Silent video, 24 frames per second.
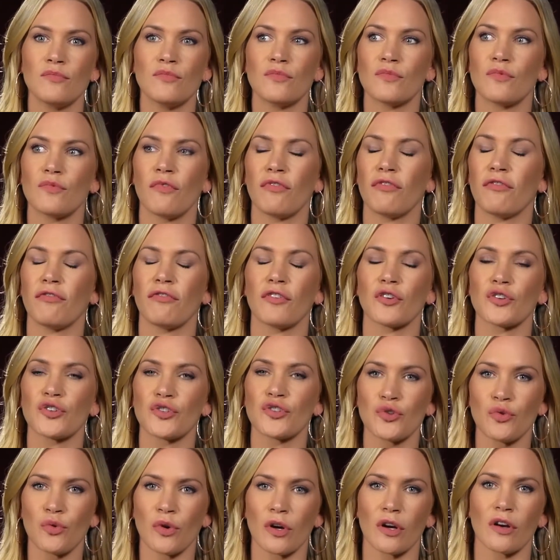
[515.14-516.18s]
for
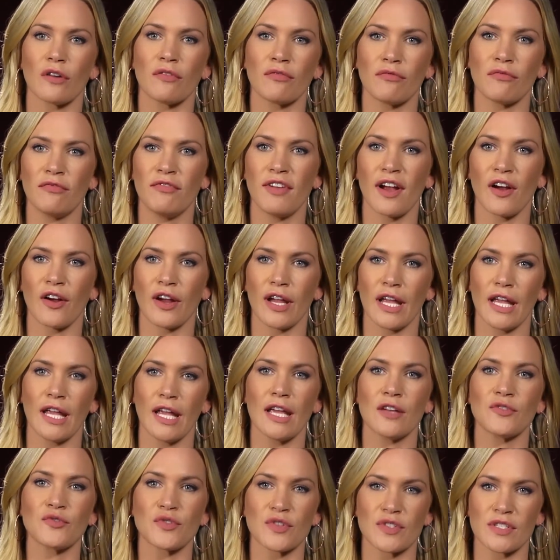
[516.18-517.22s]
sure, very
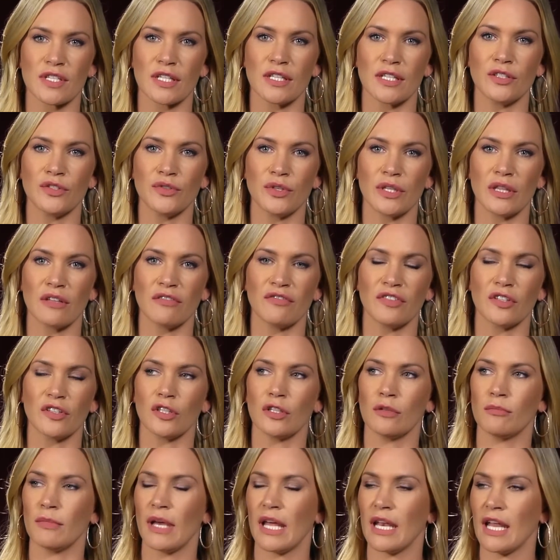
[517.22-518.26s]
interested in doing the
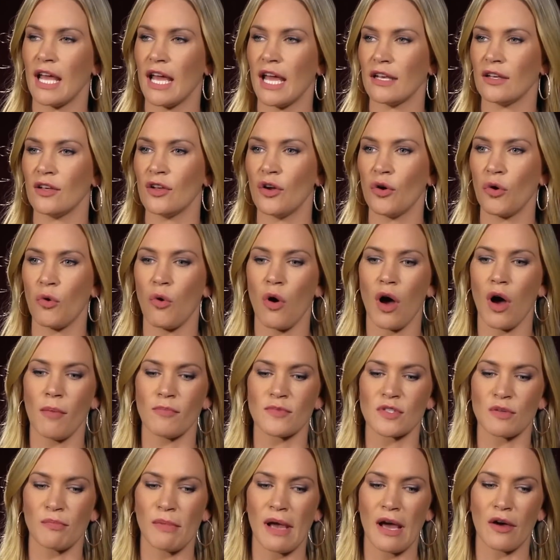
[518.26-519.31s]
film and had no
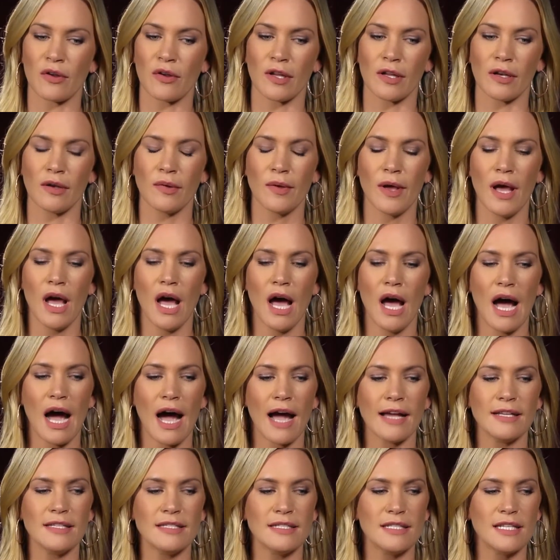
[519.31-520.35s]
qualms about it.
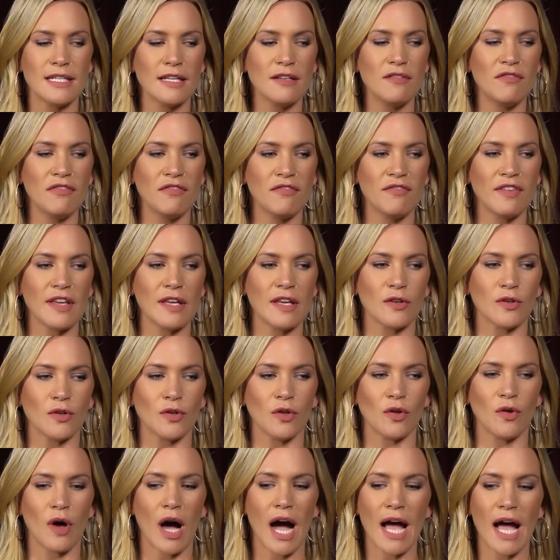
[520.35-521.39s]

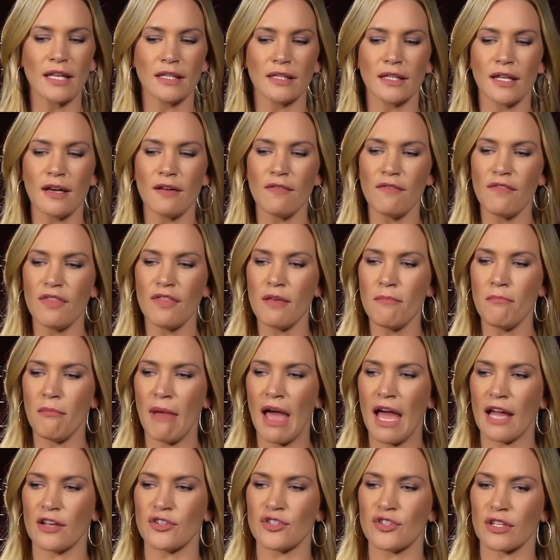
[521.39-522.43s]
I love the
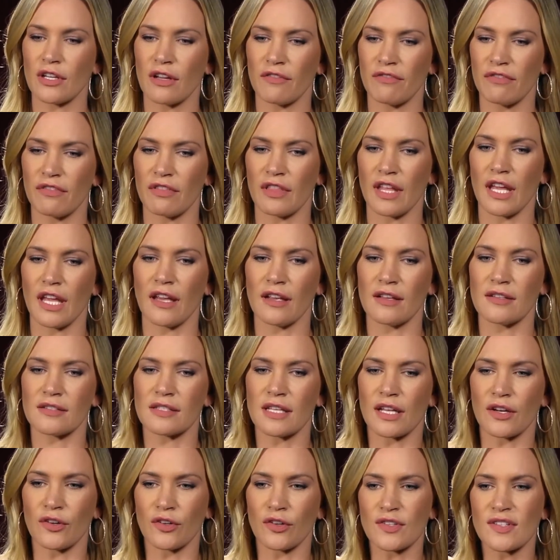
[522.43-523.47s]
magic of things
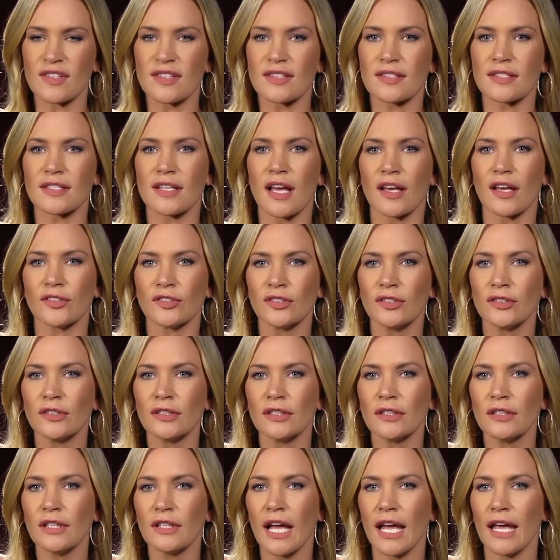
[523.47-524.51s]
that are
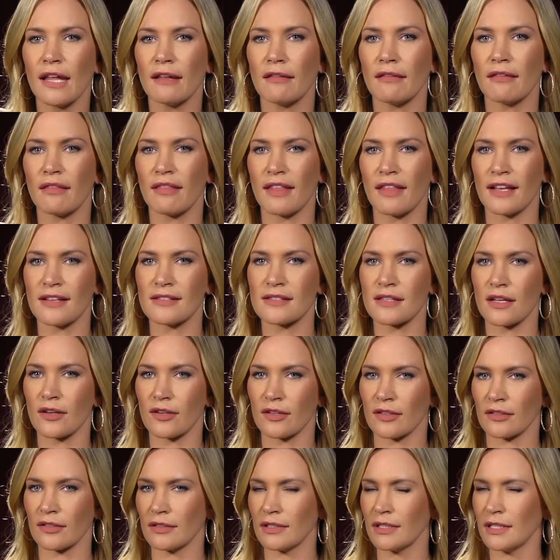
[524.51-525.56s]
subtle and things that
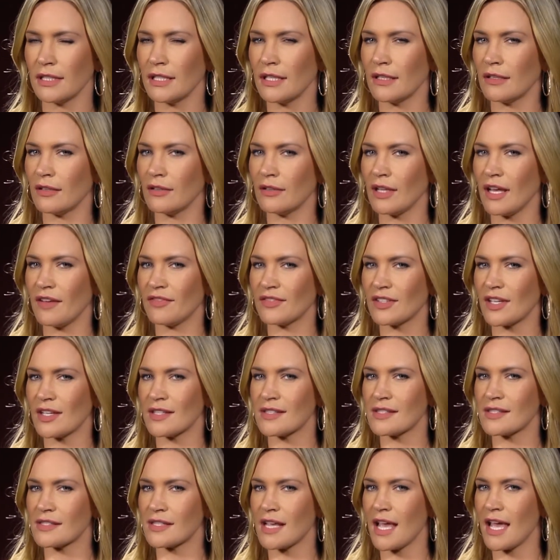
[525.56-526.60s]
are a little left
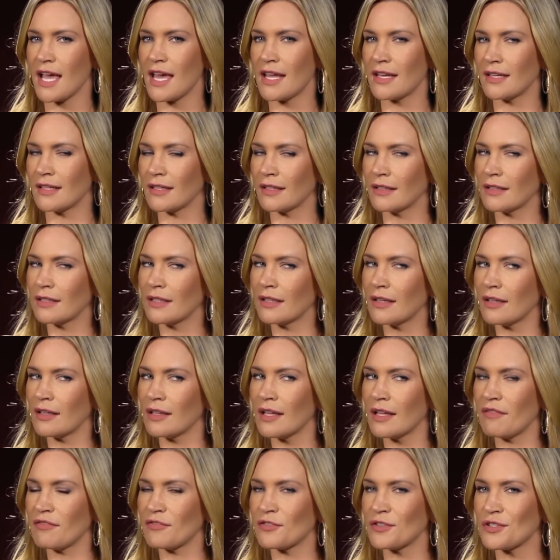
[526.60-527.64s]
unsaid and a little
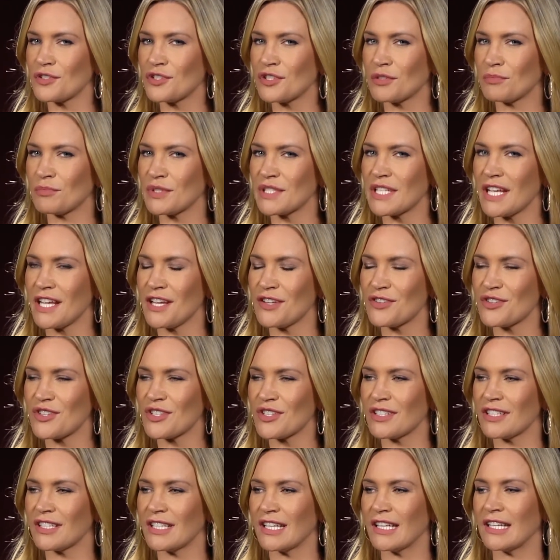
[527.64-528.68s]
left for
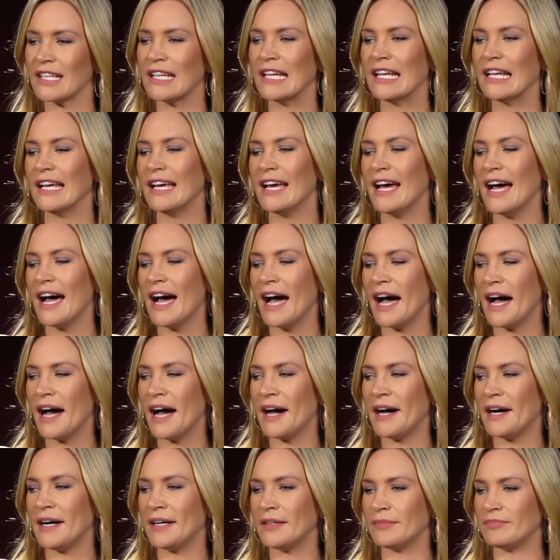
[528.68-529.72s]
interpretation
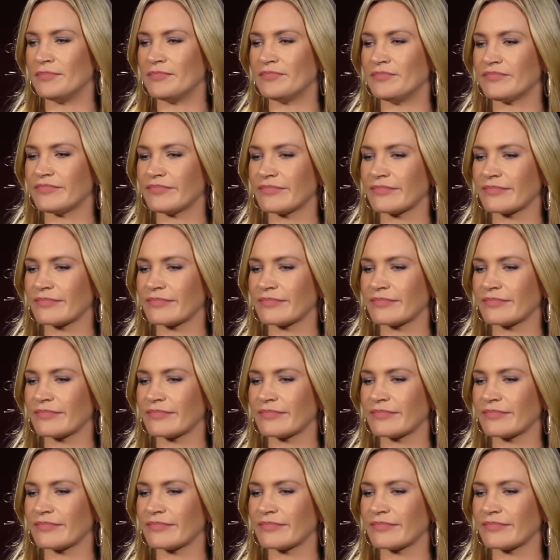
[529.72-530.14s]
and,